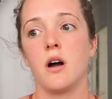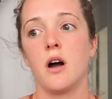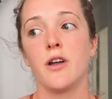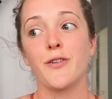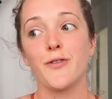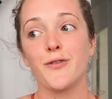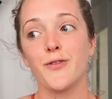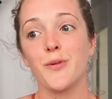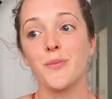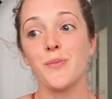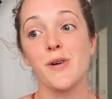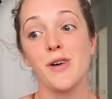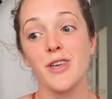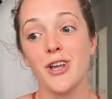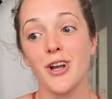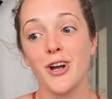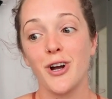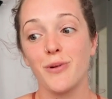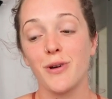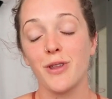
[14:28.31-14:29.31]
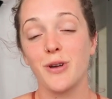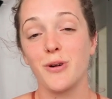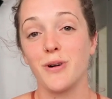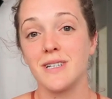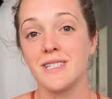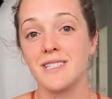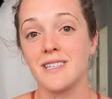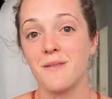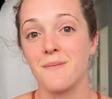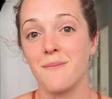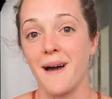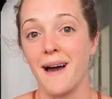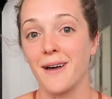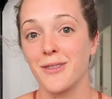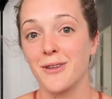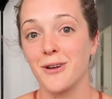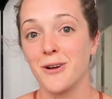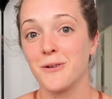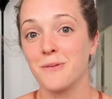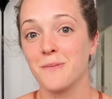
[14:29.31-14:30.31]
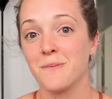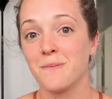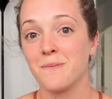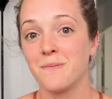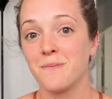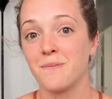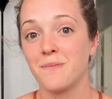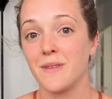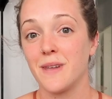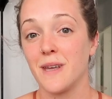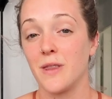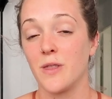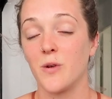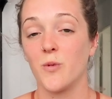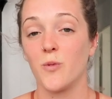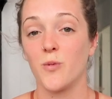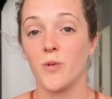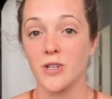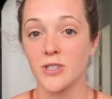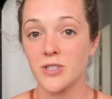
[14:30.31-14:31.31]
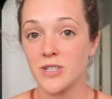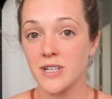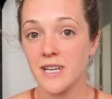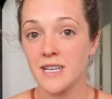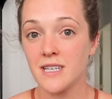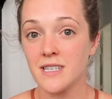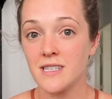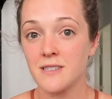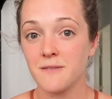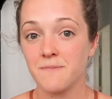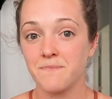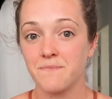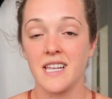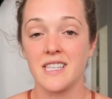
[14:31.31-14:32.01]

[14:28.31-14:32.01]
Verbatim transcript: unfamiliar with going to the bathroom in the wilderness,